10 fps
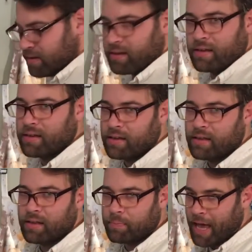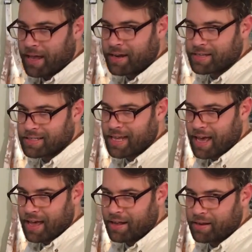The painting is
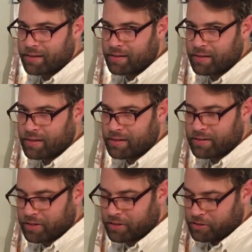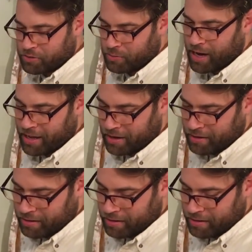dead until there's red.